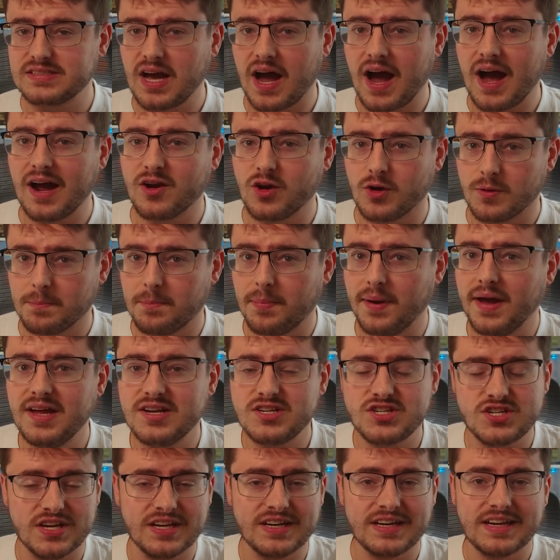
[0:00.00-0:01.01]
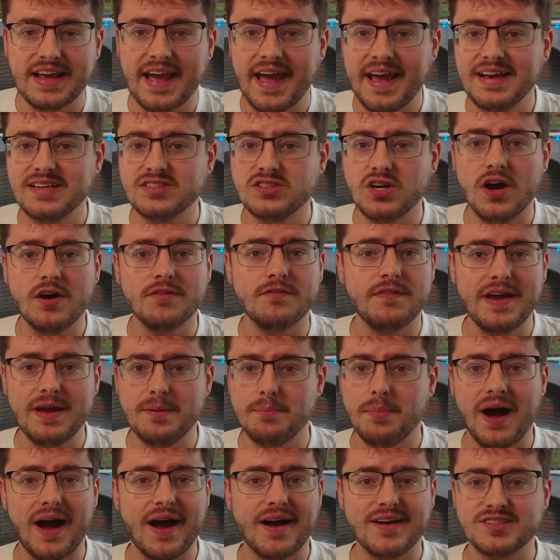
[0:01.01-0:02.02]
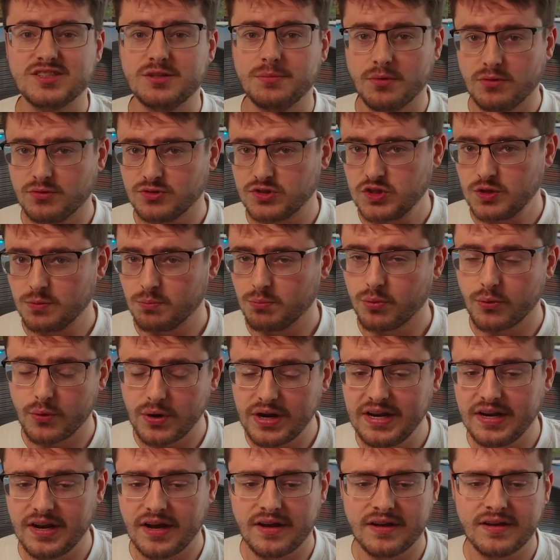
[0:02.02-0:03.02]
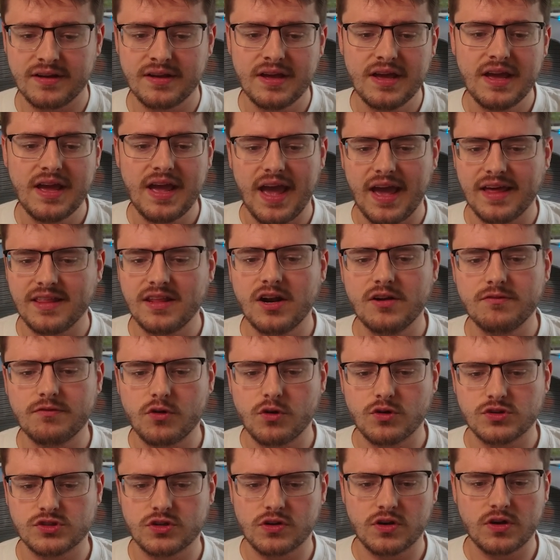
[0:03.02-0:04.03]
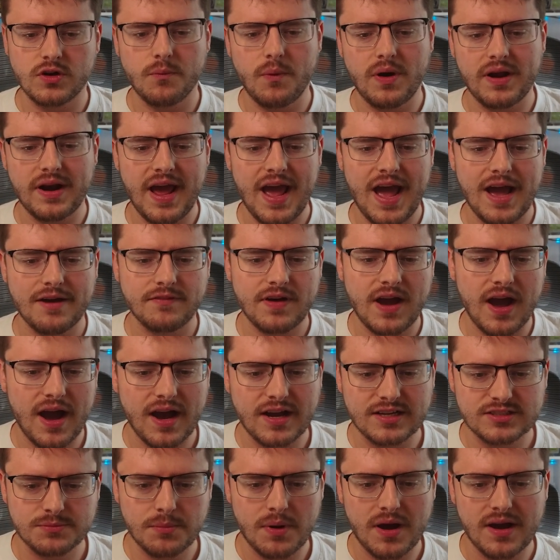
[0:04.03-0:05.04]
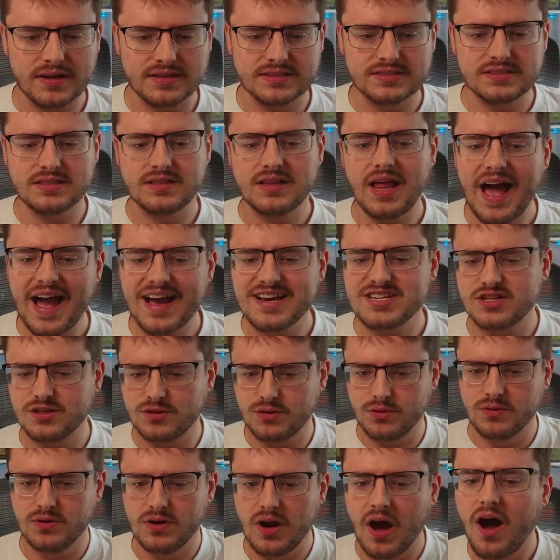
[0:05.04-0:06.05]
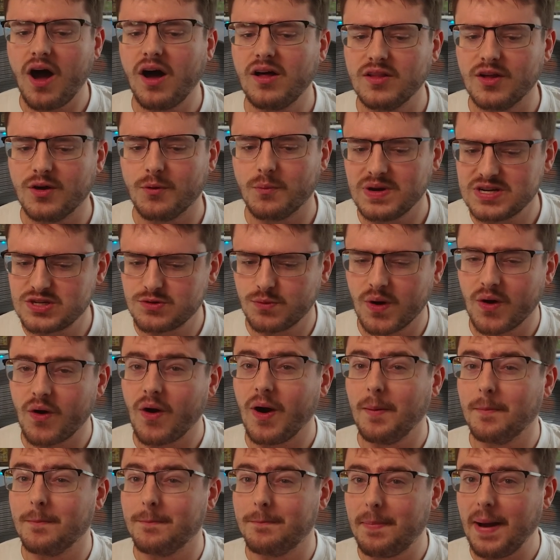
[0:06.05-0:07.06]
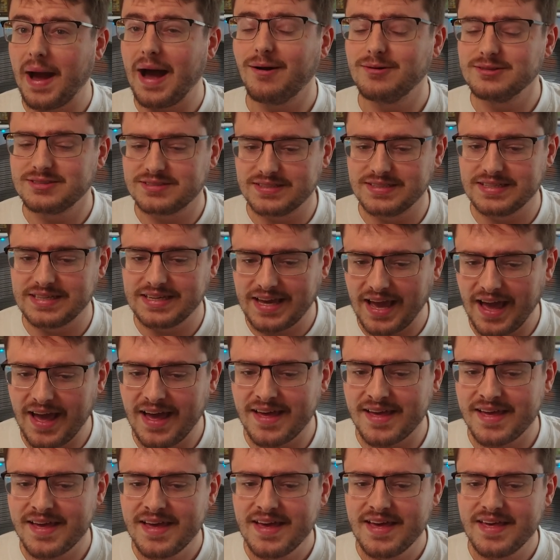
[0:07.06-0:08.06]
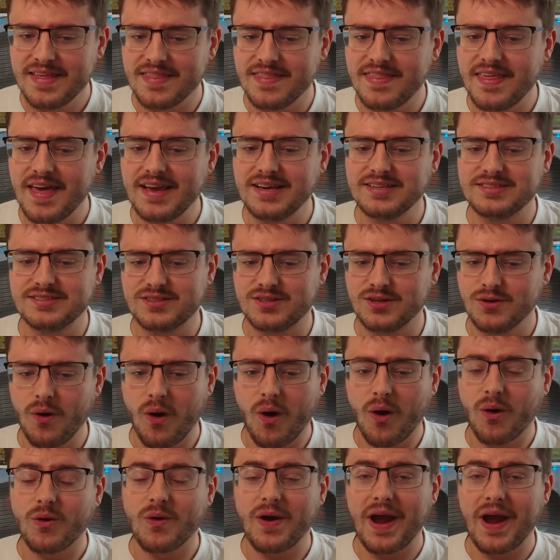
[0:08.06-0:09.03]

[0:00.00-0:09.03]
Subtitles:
on your bench in case of a possible Sabrina, and then of course you're gonna wanna have Cosmog / Lunala, which we're about to get thanks to our